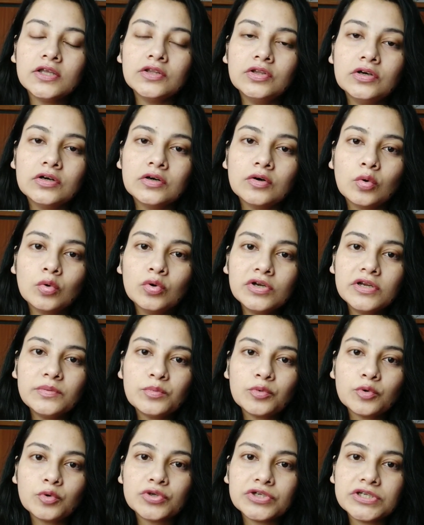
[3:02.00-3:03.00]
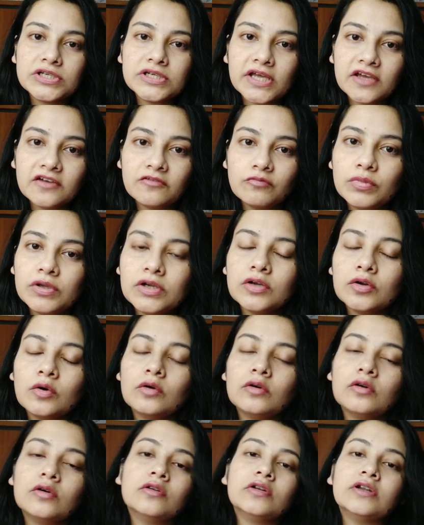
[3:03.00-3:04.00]
The only protein I have been
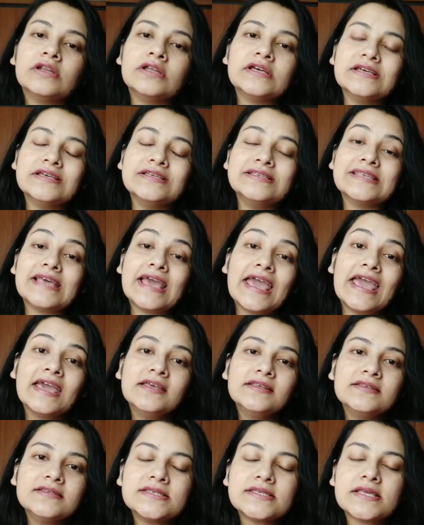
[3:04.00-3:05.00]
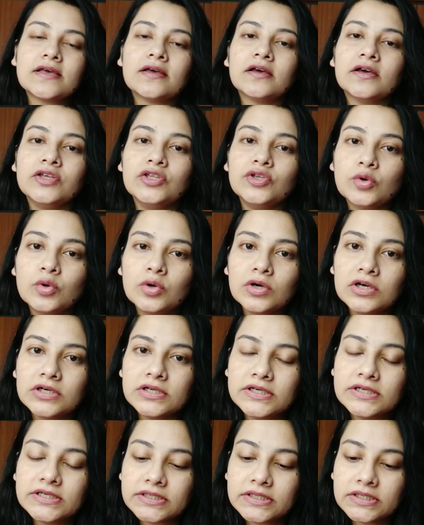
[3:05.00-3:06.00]
on is eggs,
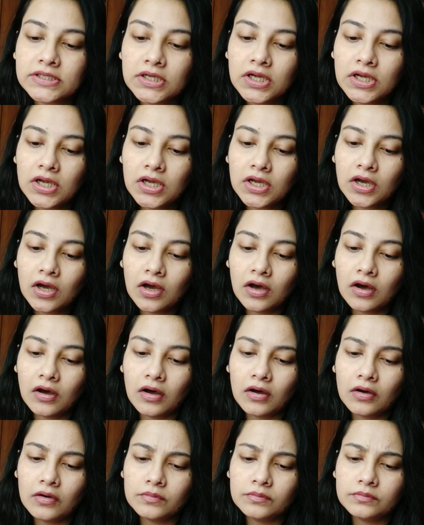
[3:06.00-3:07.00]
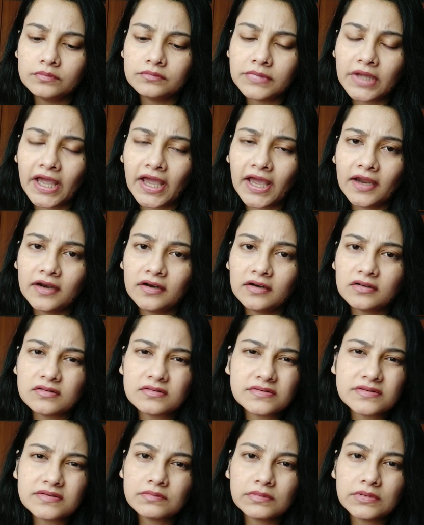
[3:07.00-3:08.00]
yogurt, and
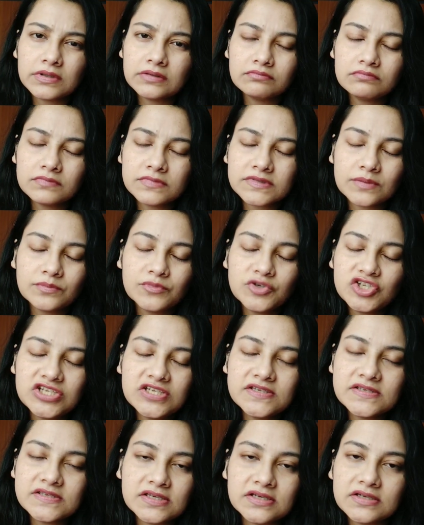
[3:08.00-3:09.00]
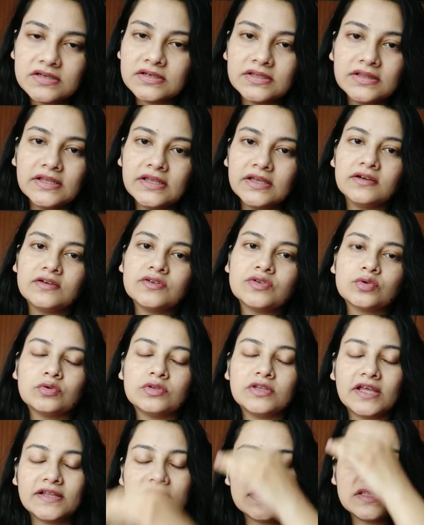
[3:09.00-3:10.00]
some cheese here and there. So
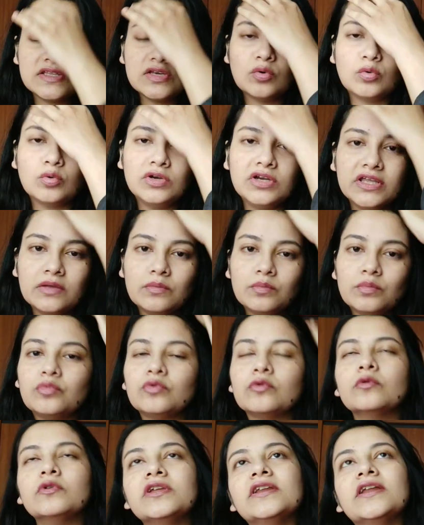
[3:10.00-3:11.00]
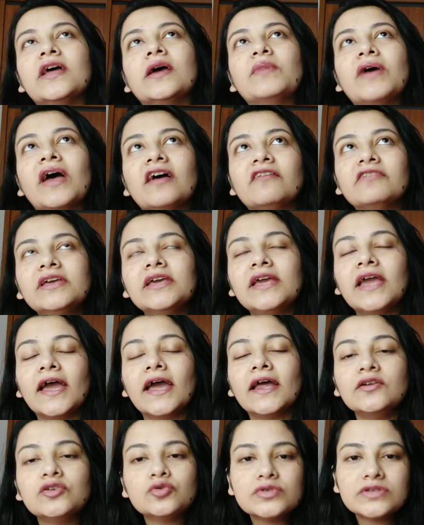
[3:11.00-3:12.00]
that's the only protein I'm having,
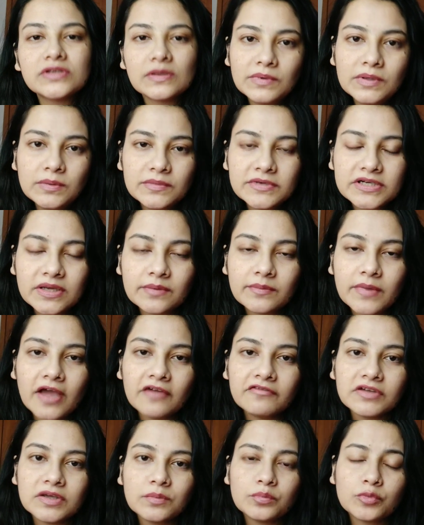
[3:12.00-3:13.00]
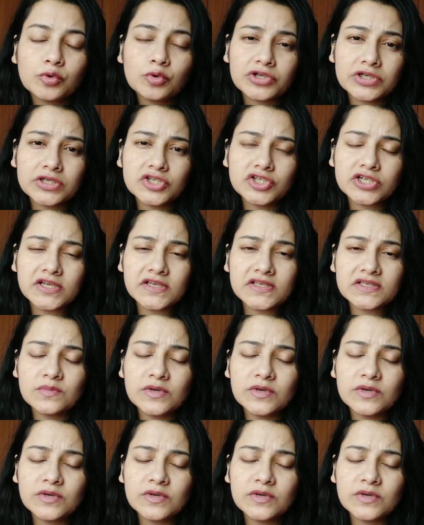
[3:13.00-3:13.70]
and to supplement I'm having protein shakes.